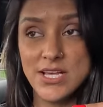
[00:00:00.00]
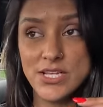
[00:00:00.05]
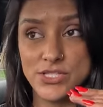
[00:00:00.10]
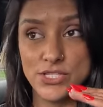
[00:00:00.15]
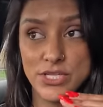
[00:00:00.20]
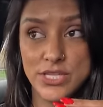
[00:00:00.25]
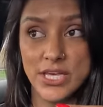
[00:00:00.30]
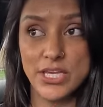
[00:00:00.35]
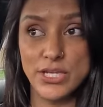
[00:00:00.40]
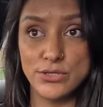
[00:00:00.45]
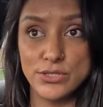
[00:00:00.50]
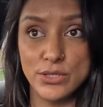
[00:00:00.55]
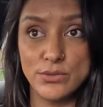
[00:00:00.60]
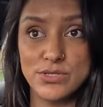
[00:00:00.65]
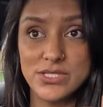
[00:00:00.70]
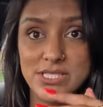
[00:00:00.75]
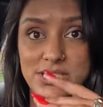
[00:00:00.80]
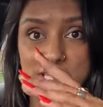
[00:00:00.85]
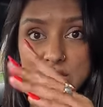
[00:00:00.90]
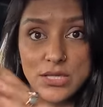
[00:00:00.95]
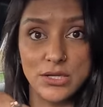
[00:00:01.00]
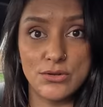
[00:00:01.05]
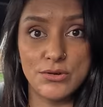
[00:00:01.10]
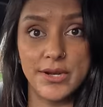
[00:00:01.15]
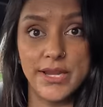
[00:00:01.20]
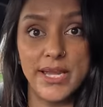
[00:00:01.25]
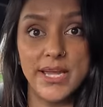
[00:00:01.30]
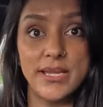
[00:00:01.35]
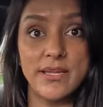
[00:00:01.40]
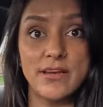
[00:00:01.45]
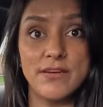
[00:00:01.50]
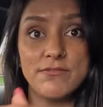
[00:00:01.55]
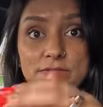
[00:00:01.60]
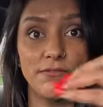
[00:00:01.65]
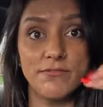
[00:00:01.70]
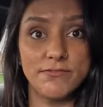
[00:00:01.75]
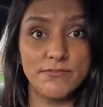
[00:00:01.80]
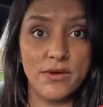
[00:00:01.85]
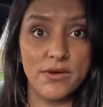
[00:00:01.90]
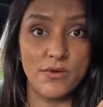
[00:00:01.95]
so that you don't see the green
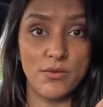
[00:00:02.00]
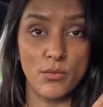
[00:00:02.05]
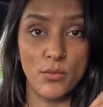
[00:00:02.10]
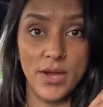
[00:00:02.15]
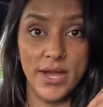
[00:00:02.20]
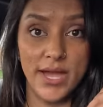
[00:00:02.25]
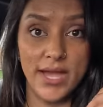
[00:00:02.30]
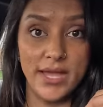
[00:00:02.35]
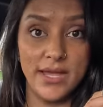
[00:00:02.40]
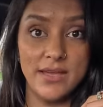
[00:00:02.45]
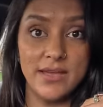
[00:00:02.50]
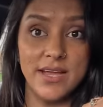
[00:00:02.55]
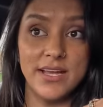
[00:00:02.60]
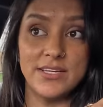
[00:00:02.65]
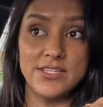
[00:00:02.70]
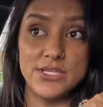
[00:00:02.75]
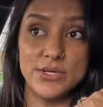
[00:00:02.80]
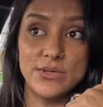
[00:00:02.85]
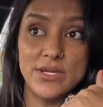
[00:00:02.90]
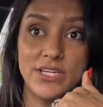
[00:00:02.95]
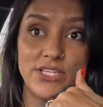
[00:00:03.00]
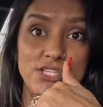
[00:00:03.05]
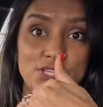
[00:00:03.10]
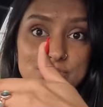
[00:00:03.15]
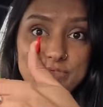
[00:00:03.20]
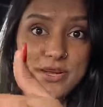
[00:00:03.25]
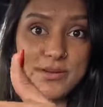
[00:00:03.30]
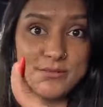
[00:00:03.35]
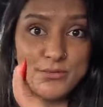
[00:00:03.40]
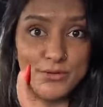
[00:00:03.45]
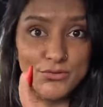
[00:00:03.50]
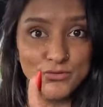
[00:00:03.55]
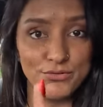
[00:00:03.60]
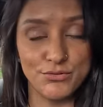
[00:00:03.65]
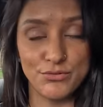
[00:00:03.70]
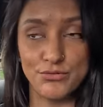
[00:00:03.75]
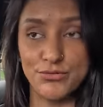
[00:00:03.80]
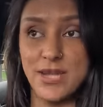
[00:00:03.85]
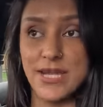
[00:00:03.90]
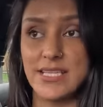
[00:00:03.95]
from far away and don't actually try and move
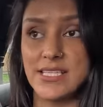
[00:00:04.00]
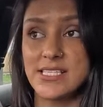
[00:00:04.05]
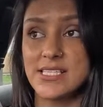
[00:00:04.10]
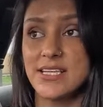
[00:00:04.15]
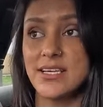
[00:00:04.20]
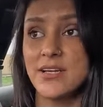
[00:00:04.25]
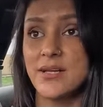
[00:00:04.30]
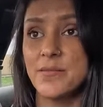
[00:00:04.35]
through red.